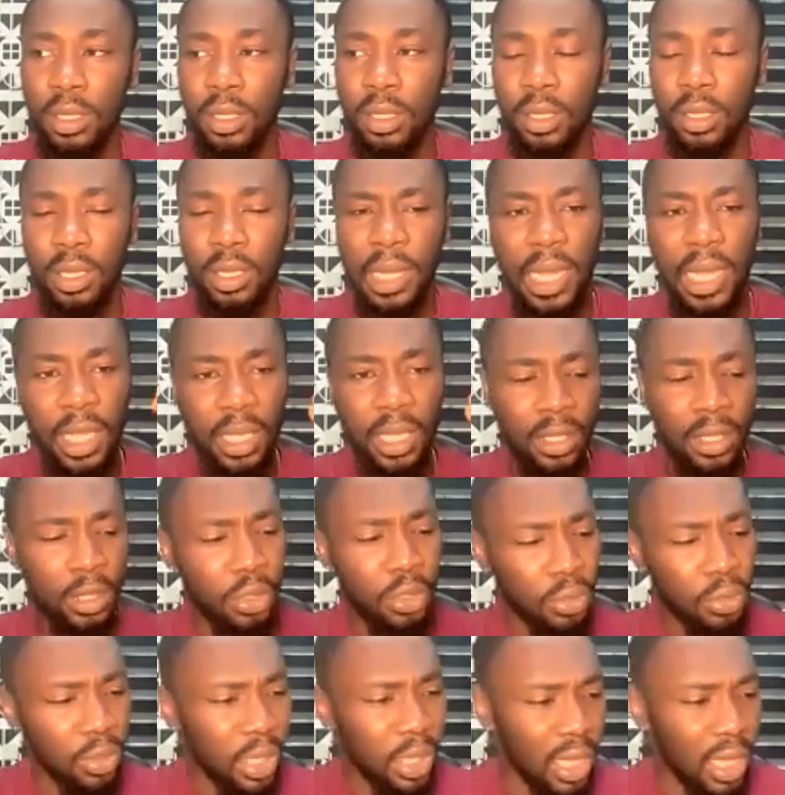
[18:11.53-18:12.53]
Like, is it
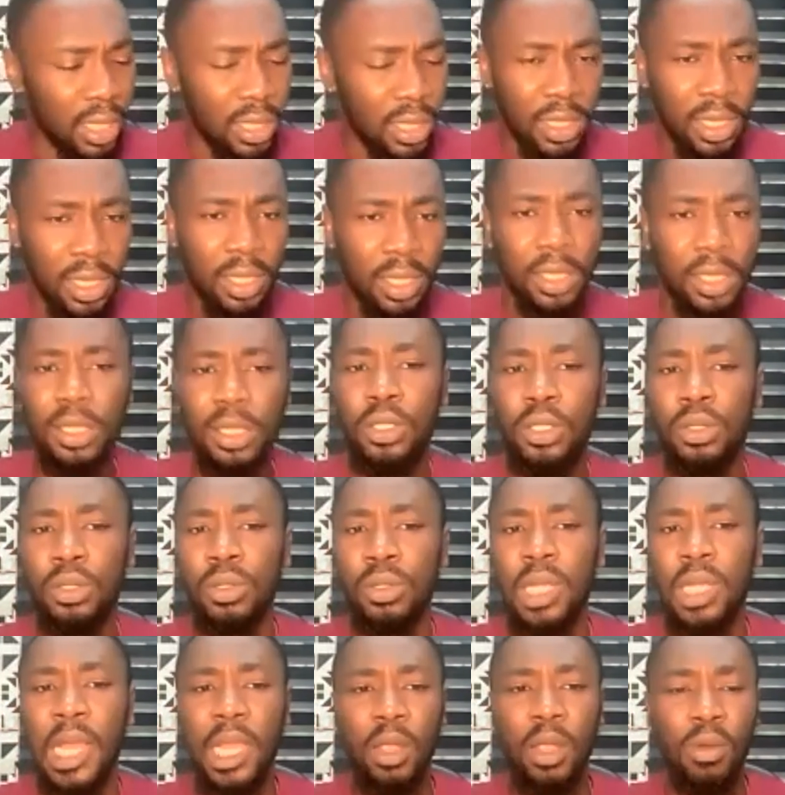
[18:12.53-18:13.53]
through LinkedIn? Is it through
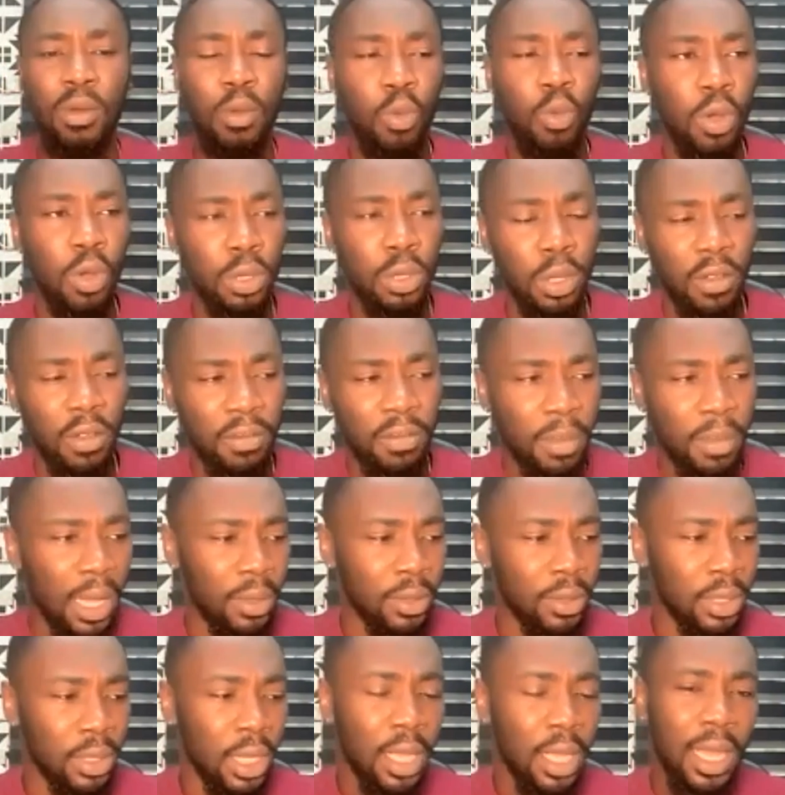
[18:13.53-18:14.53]
like word of mouth?
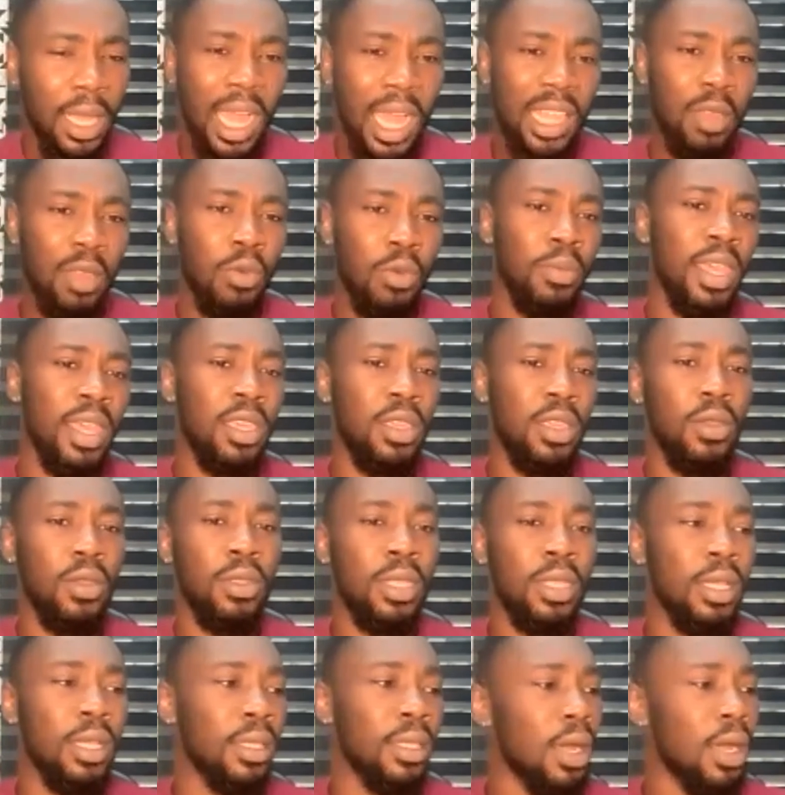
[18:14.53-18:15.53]
And it will make you
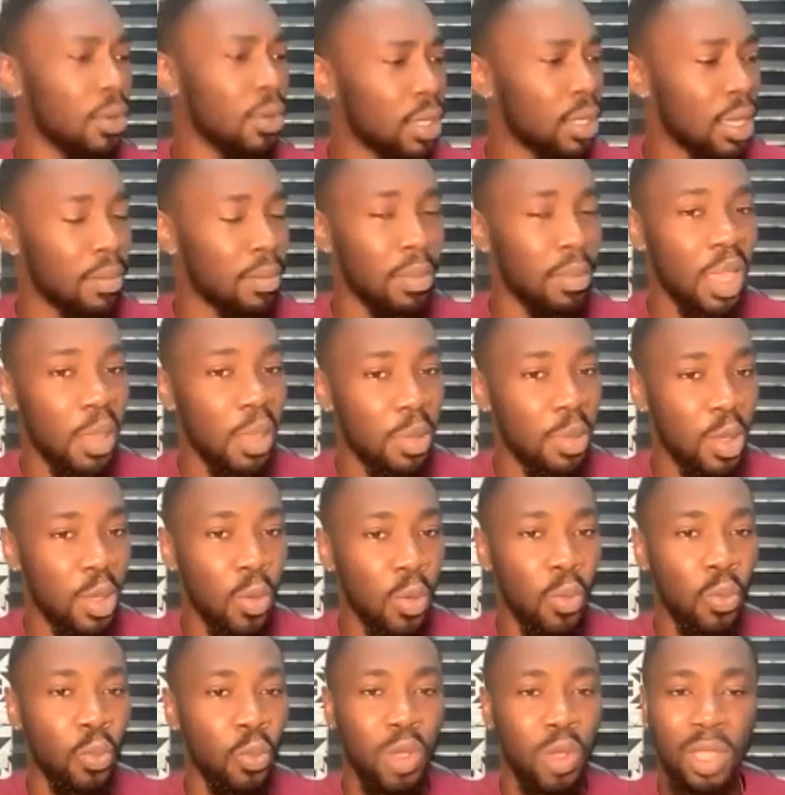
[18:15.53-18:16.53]
think that, okay, maybe
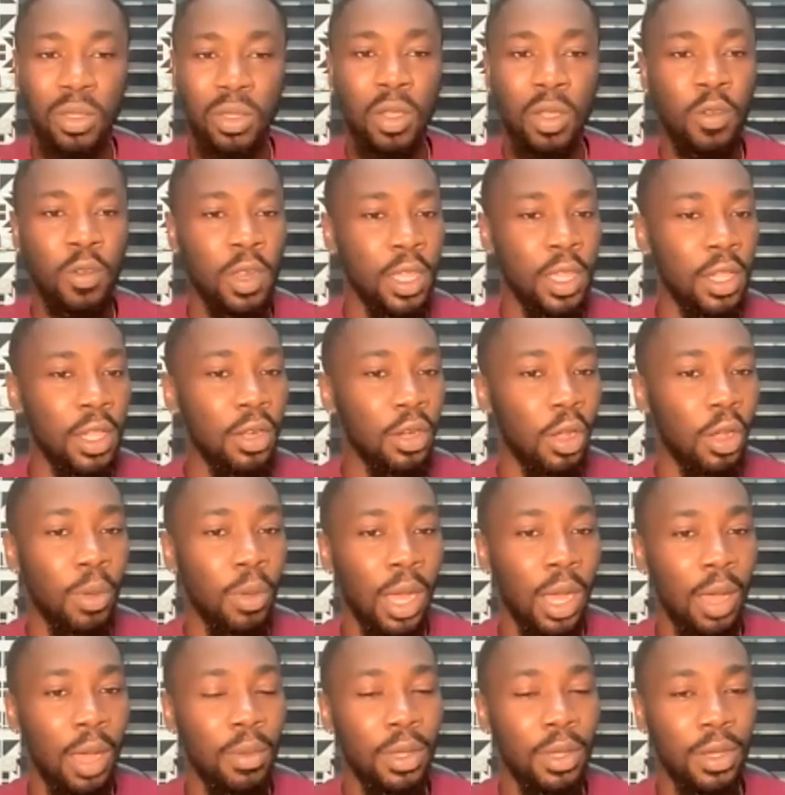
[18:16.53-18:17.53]
we're not really
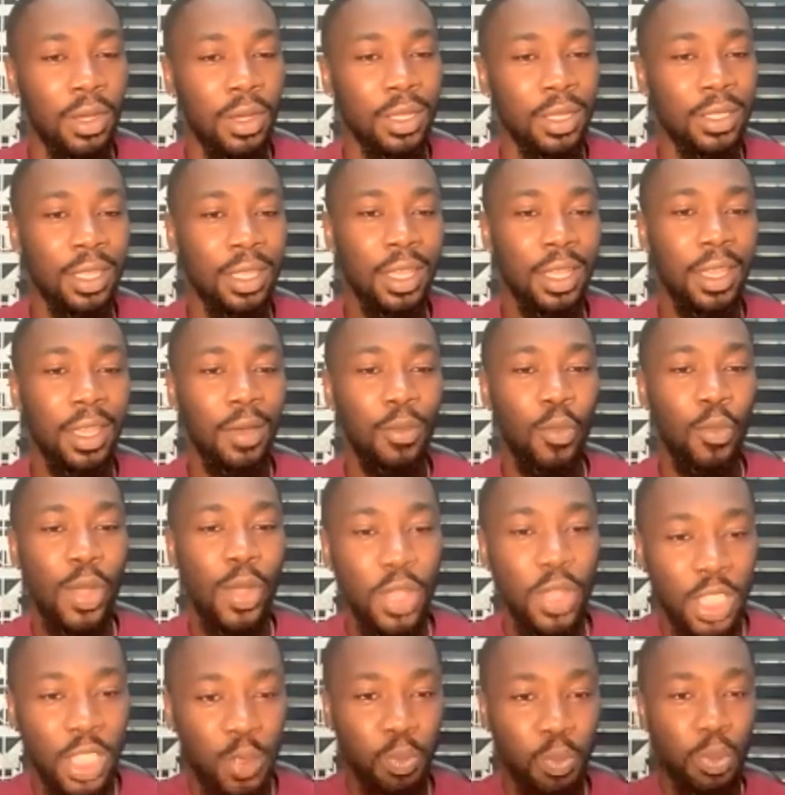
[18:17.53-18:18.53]
global because we're
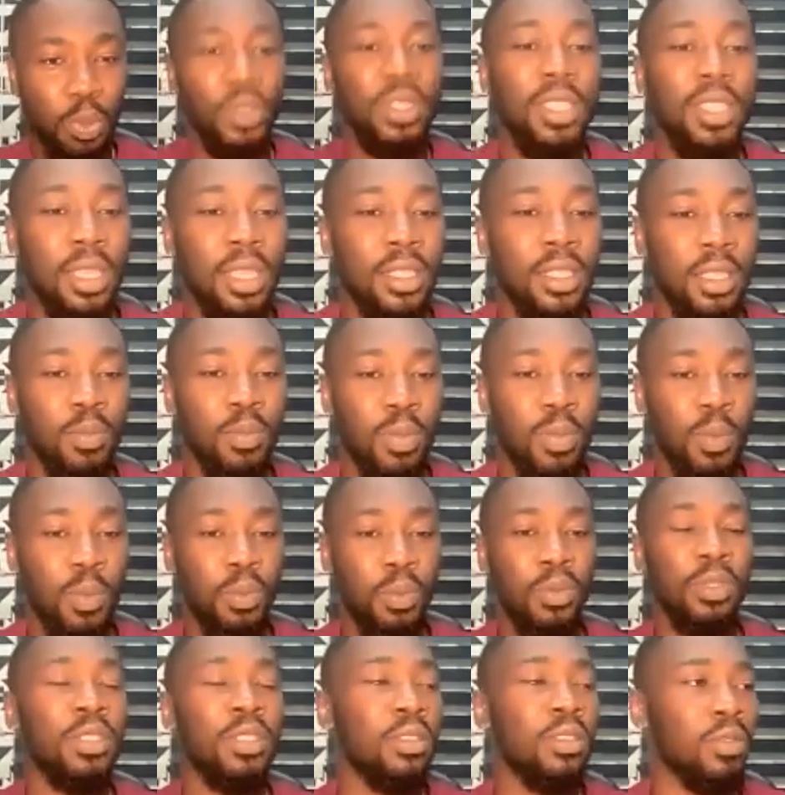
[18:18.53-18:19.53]
just putting it in
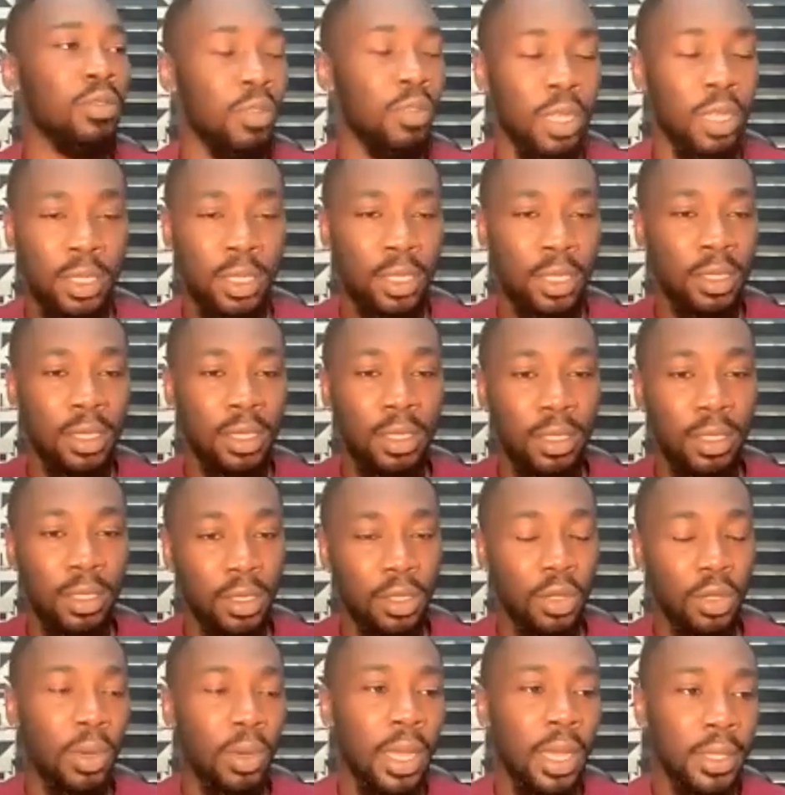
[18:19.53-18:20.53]
people's faces in the
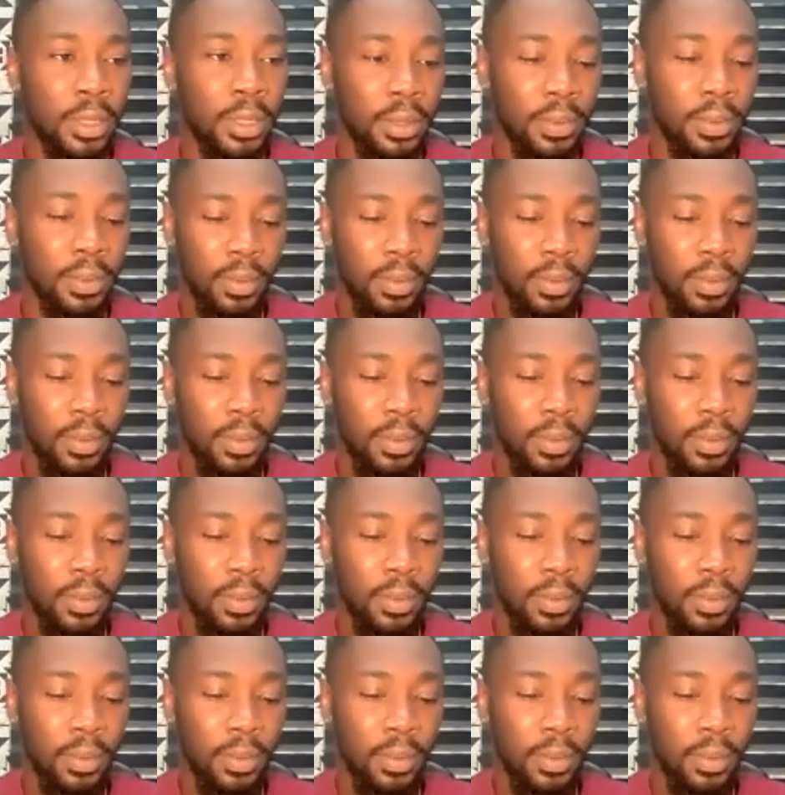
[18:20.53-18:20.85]
US.